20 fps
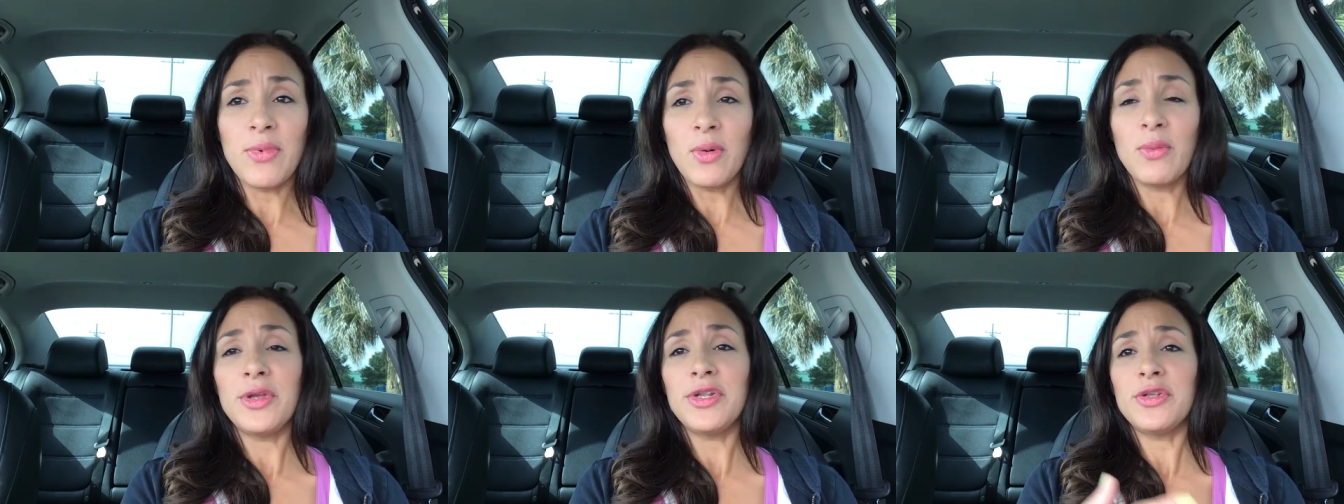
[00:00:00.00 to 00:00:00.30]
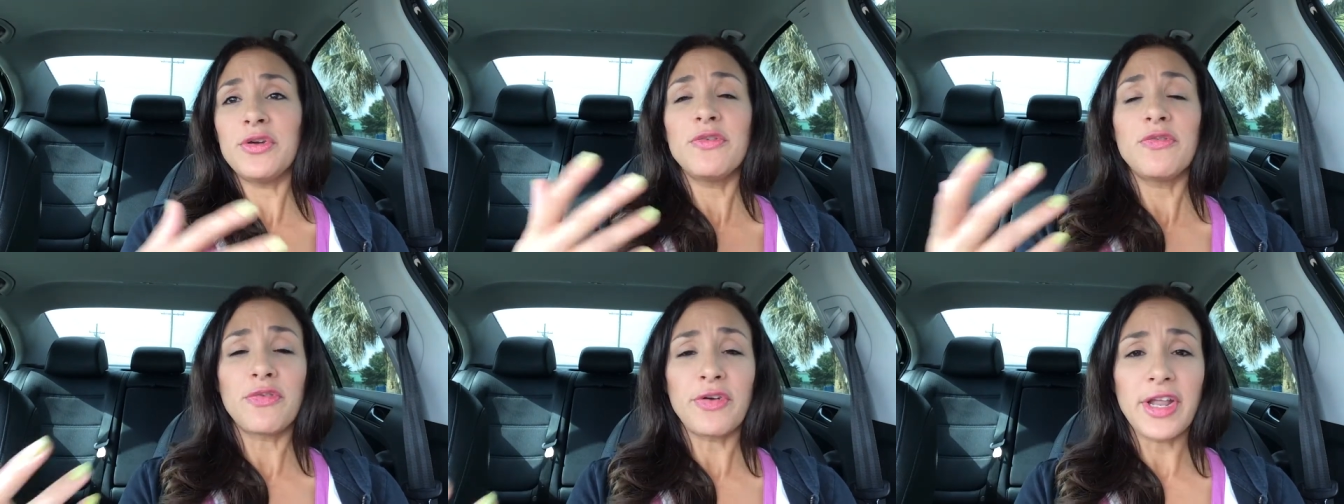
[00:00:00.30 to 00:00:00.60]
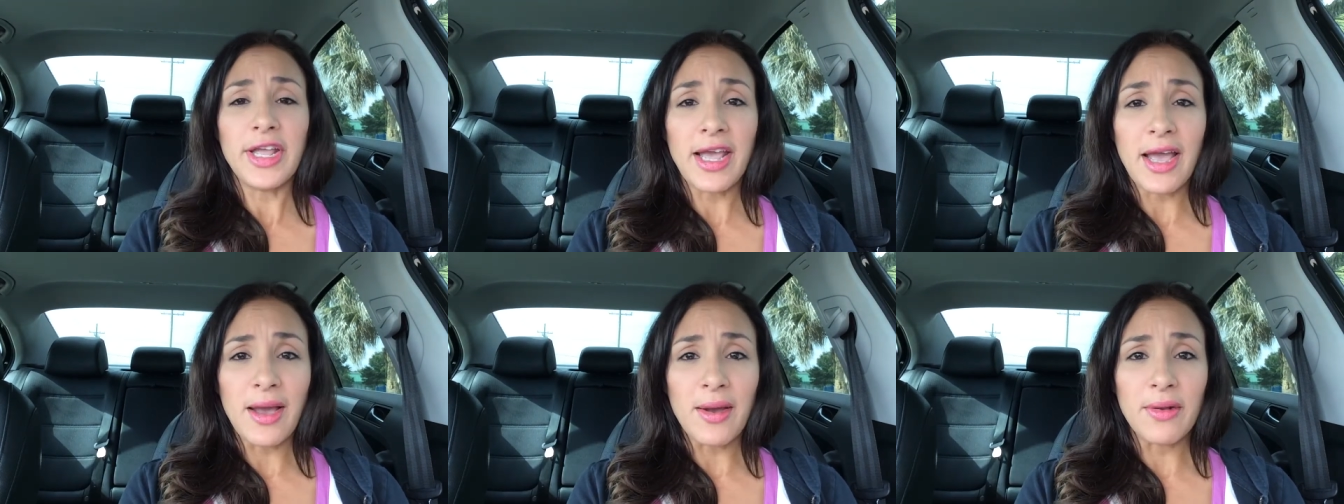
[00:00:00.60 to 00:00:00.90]
but we do
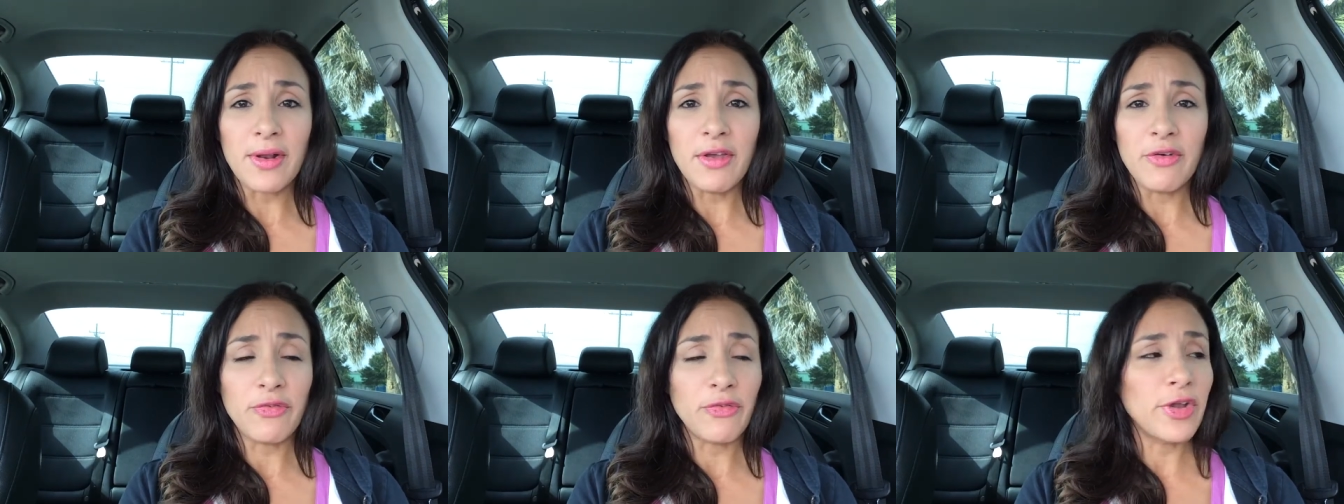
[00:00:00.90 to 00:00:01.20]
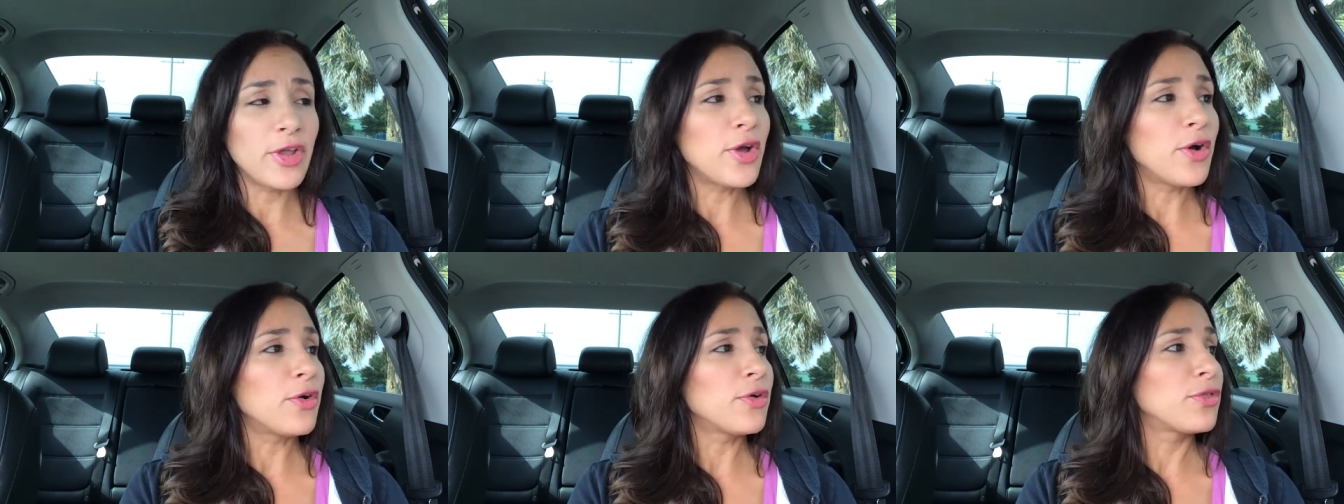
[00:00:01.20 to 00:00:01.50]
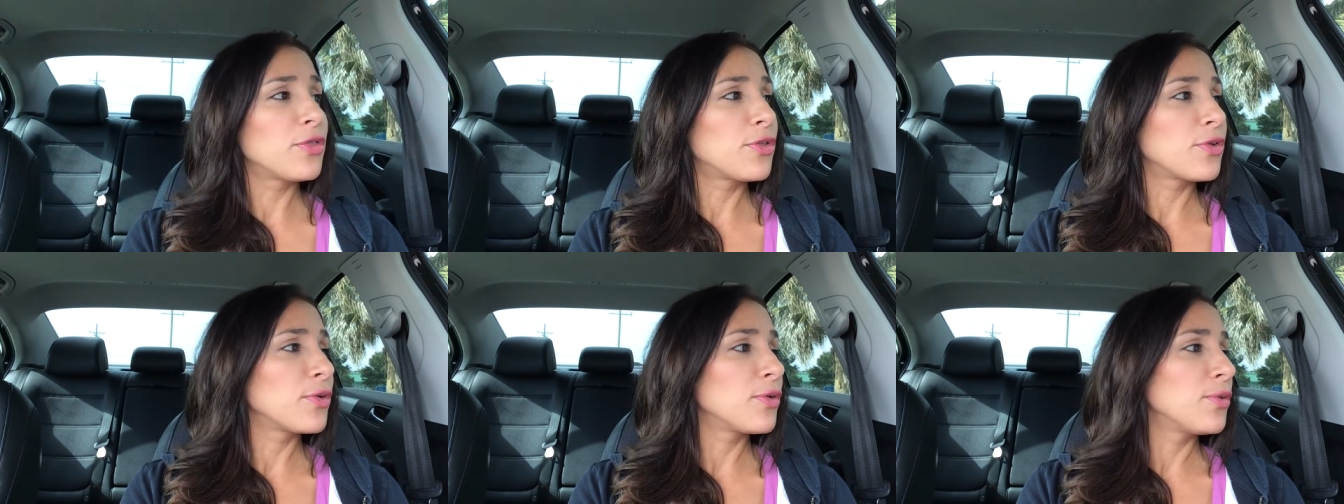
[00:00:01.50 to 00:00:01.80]
freak out if we go
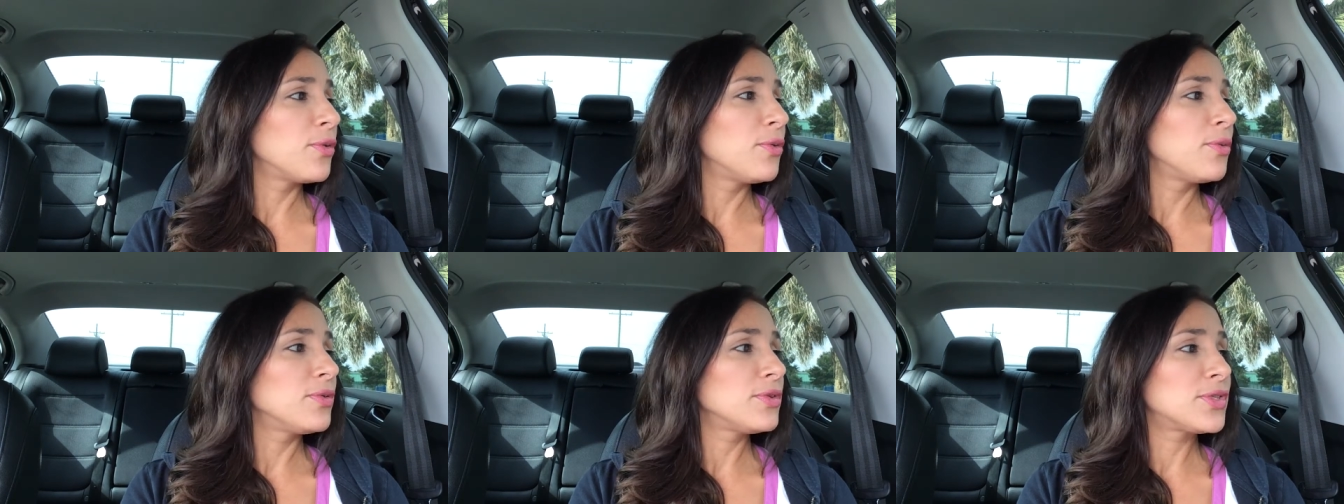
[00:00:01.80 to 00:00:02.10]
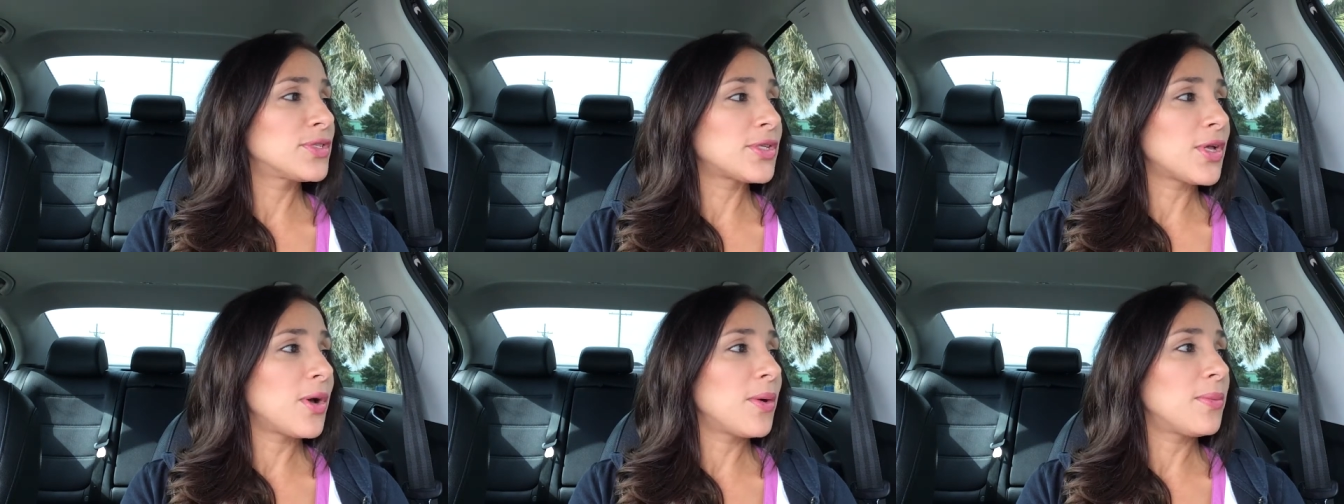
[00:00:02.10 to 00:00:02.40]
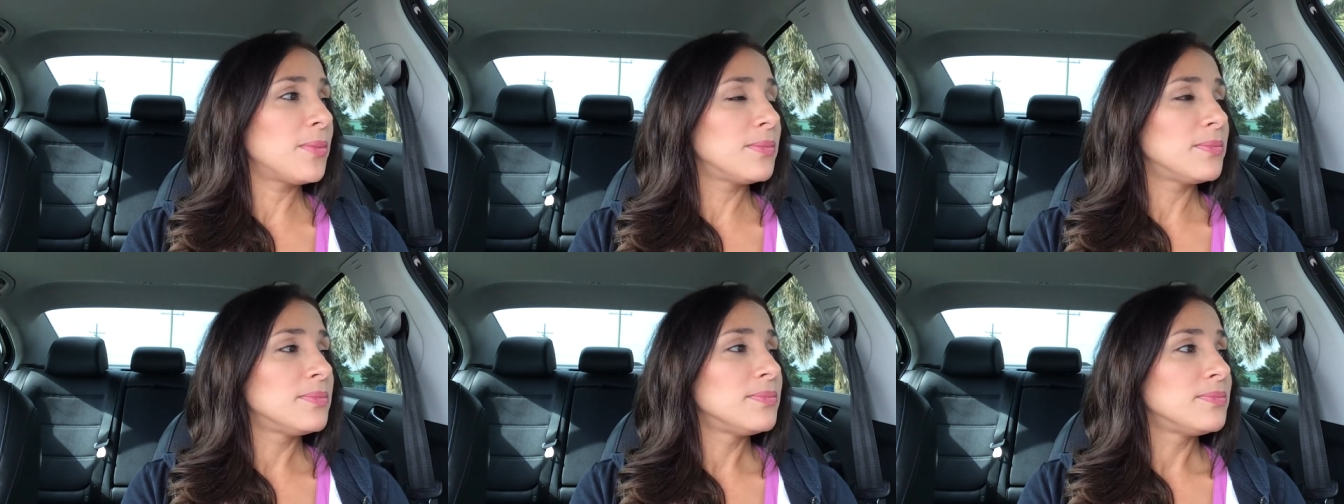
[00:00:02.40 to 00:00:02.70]
through
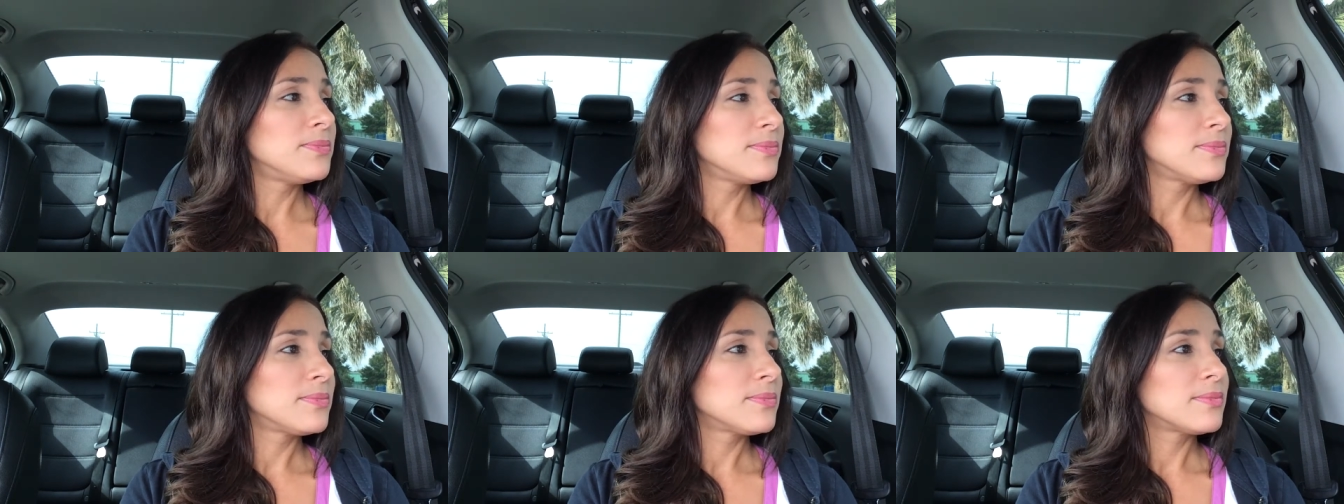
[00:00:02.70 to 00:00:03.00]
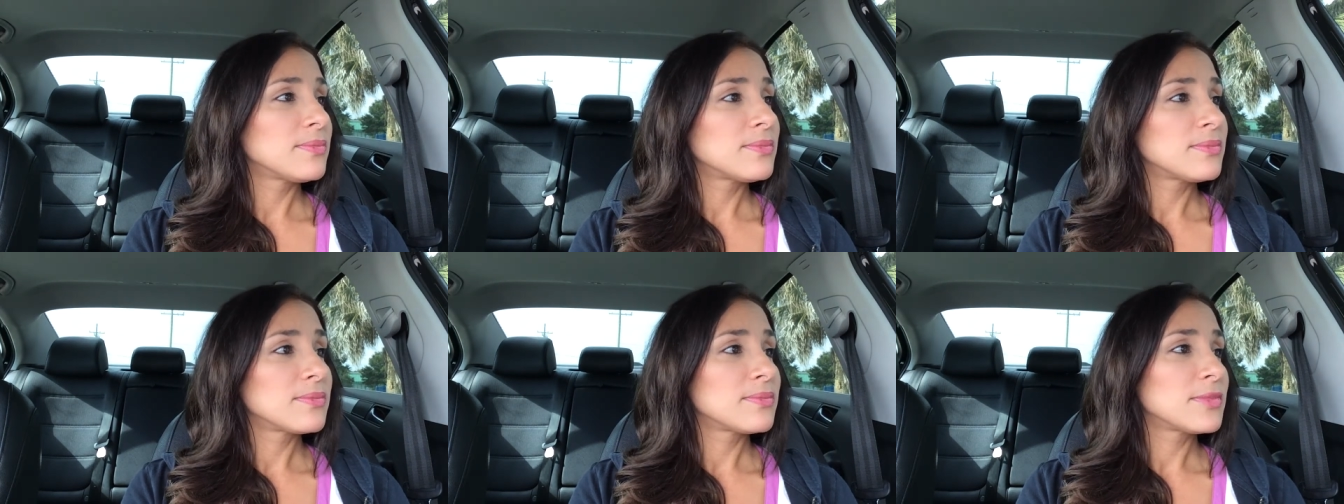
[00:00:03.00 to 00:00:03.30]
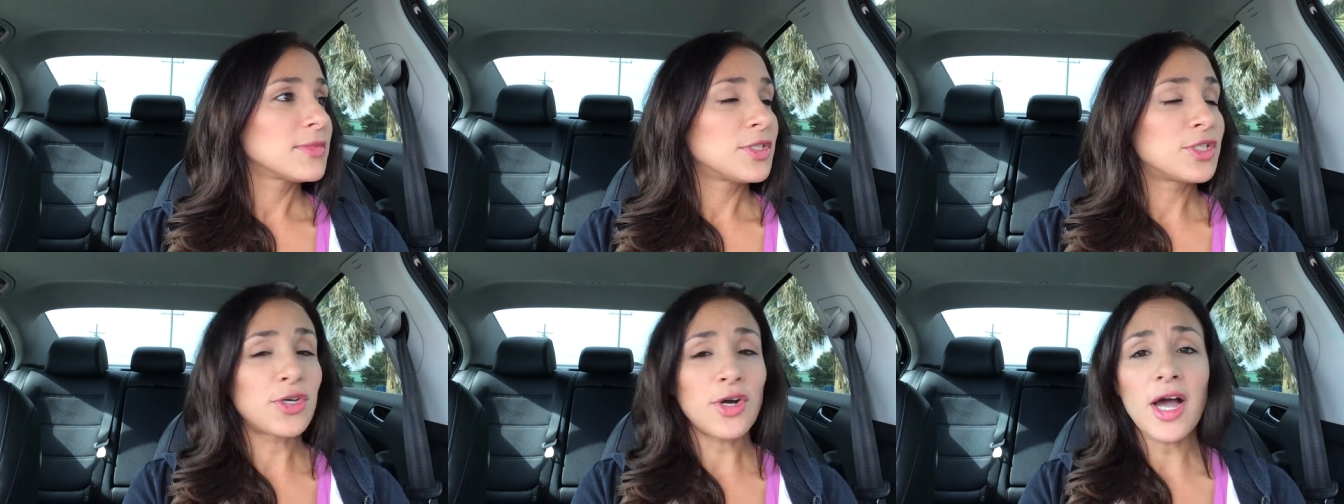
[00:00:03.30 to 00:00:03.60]
some
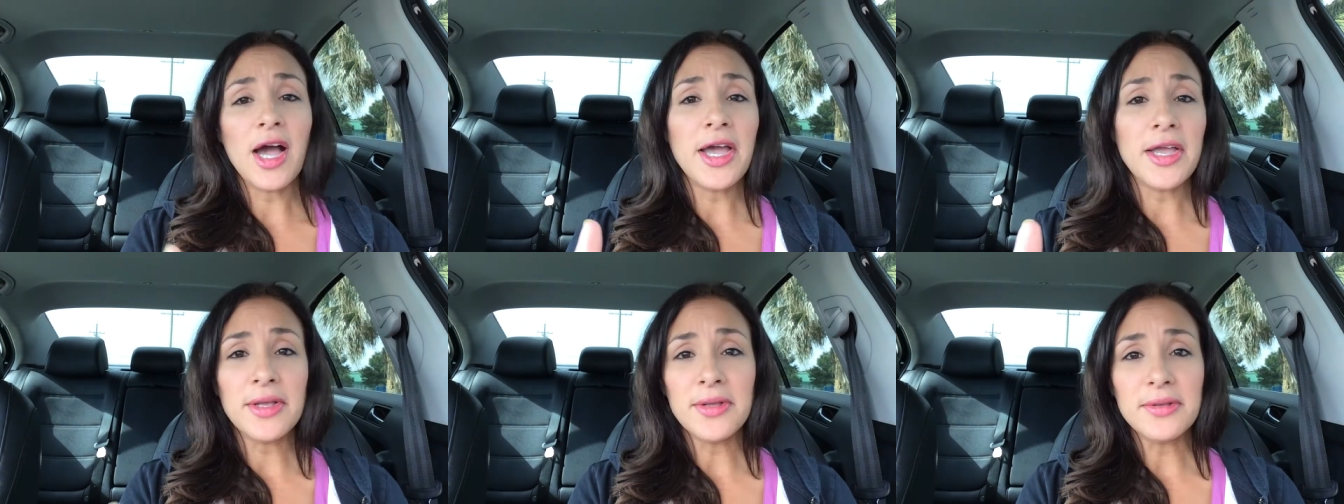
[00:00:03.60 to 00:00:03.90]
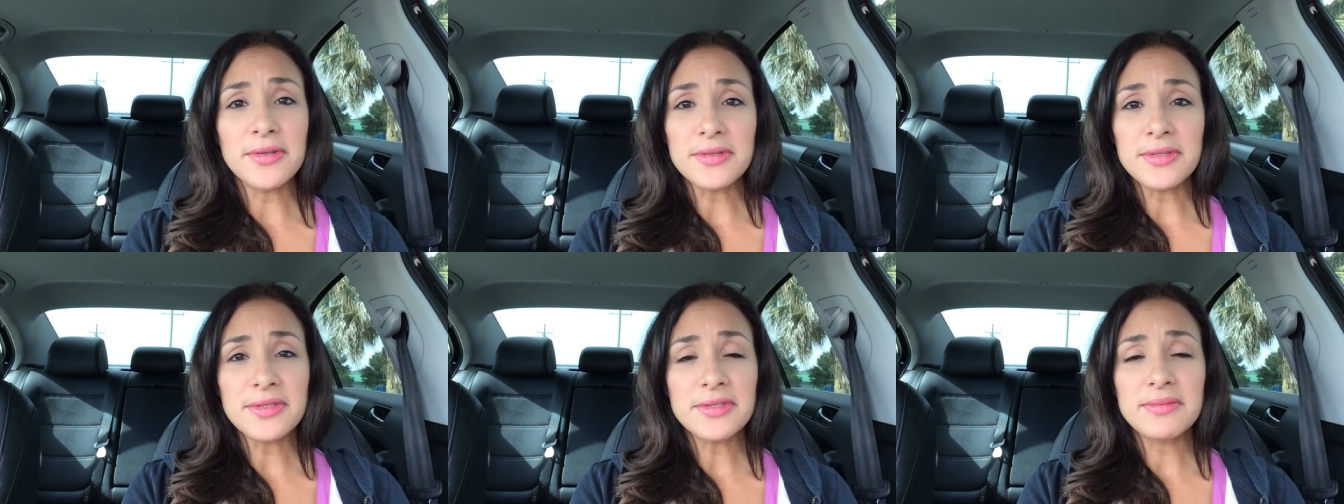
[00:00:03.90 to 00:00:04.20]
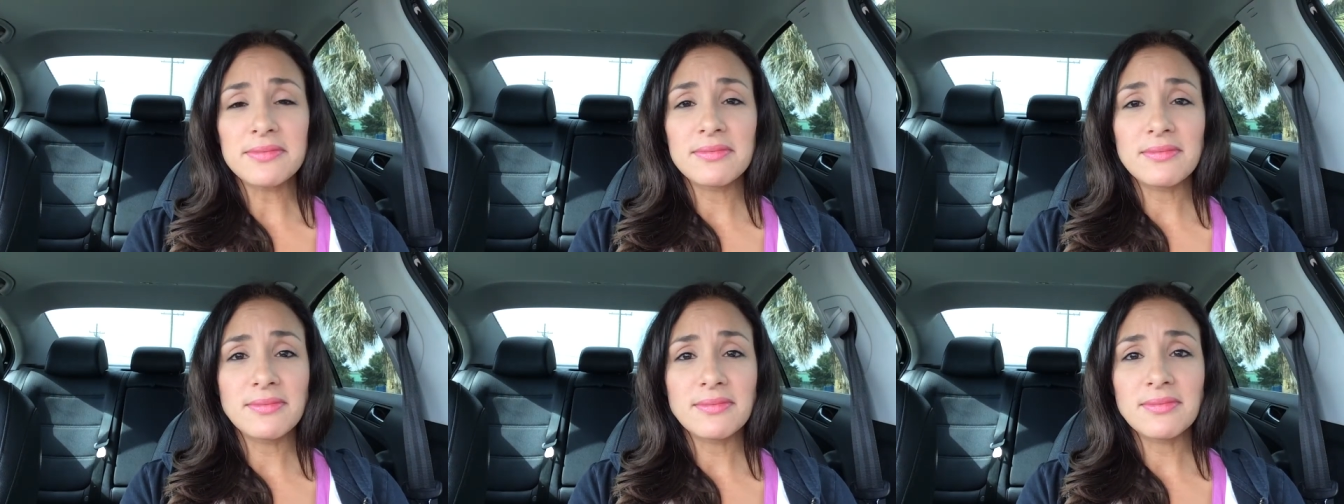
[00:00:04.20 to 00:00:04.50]
trials